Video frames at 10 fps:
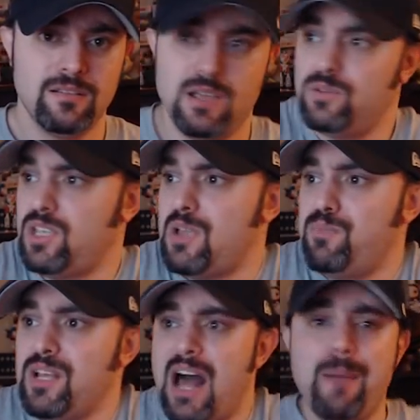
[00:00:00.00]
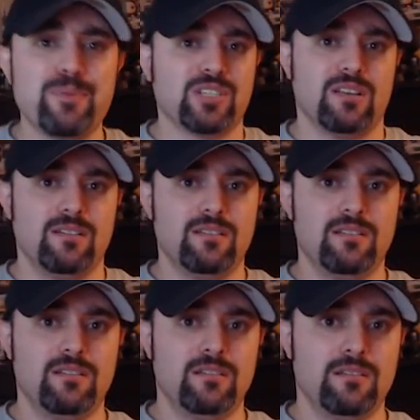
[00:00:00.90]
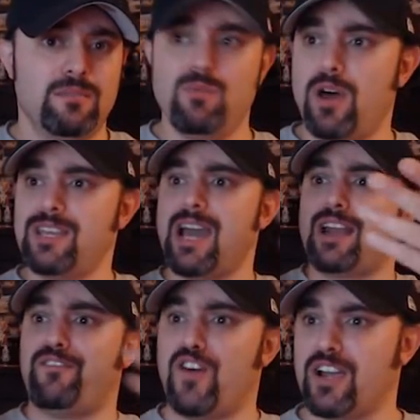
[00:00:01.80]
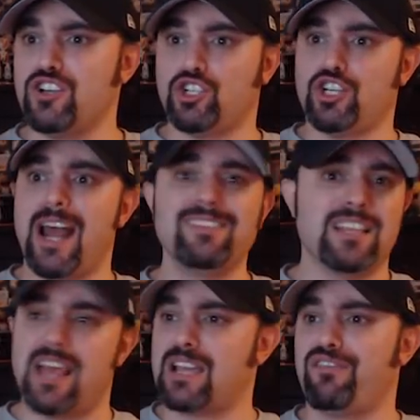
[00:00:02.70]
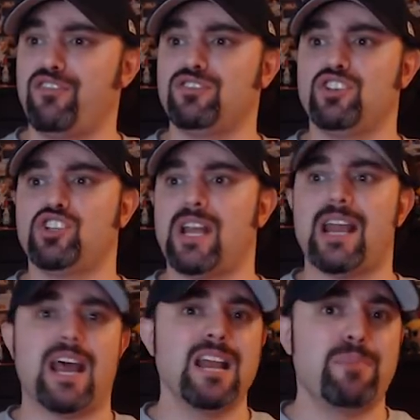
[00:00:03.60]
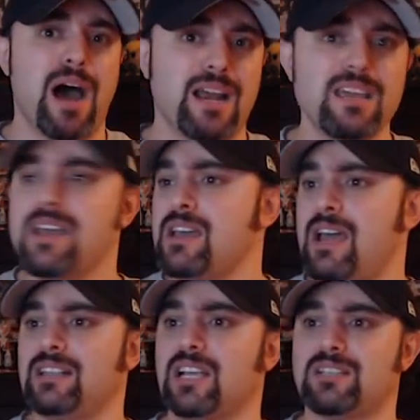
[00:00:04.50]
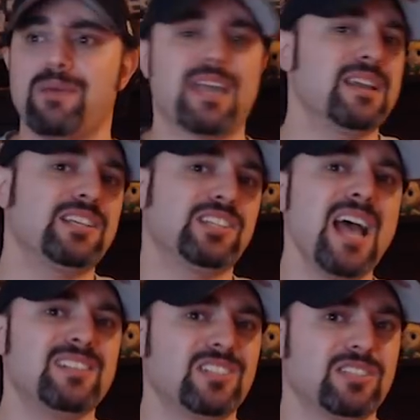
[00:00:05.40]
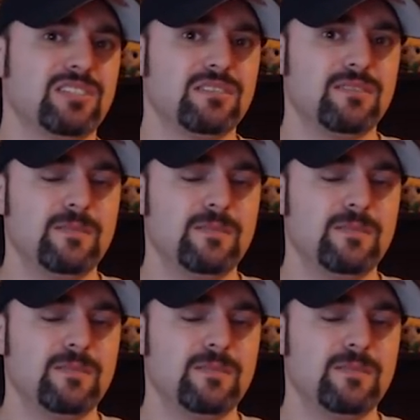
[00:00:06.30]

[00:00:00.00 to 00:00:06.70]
It was the complete opposite. Meanwhile, you got a fucking shit ending that confused the shit out of anybody and doesn't make any sense.